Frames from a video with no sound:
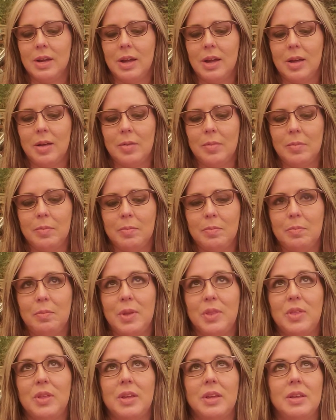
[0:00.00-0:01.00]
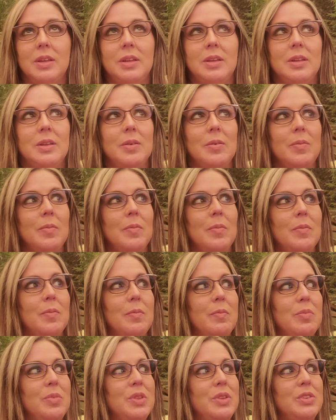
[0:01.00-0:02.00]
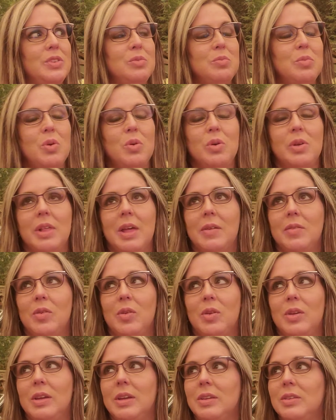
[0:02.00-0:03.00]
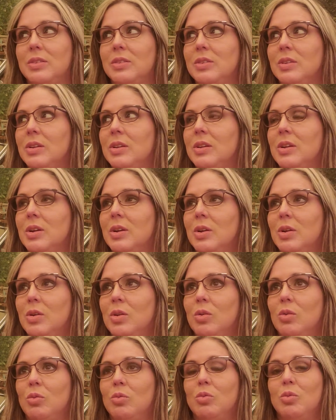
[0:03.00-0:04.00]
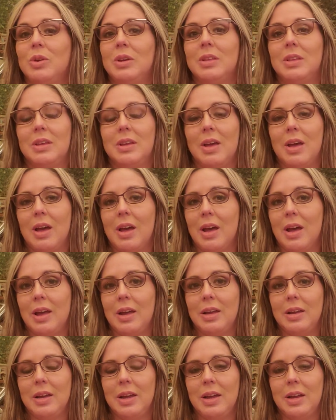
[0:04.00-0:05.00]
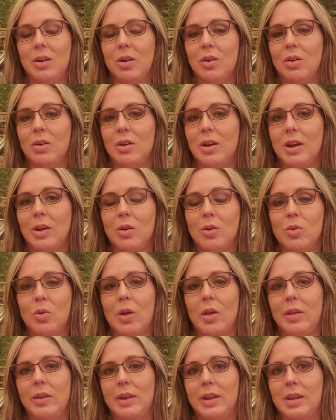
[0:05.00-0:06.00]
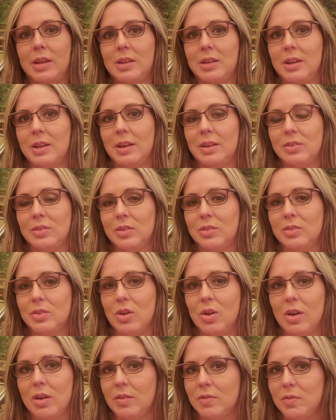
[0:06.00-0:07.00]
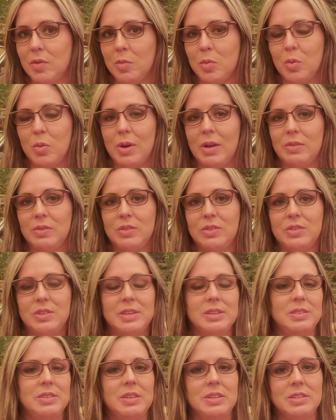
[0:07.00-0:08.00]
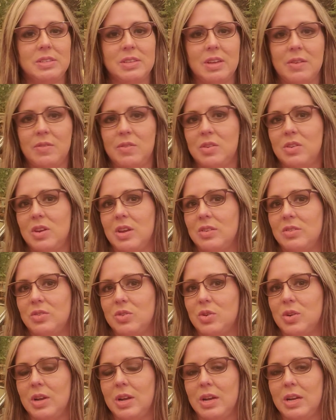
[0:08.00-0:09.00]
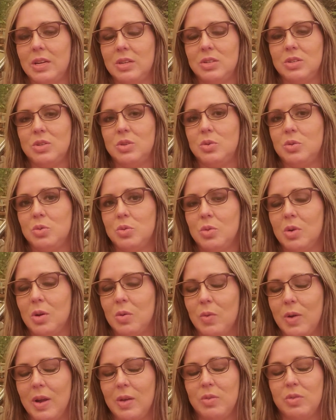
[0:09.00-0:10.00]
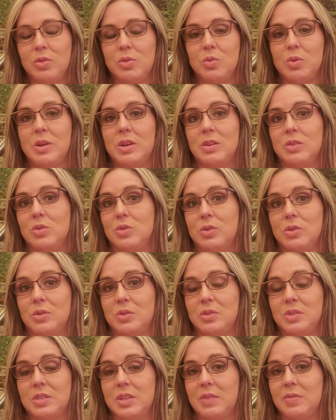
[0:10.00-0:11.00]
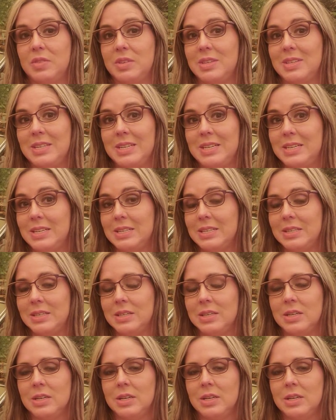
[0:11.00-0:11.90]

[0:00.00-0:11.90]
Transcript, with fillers: Um, but the the smoke level is really high, and our air quality index has gone from around 67 yesterday to around 317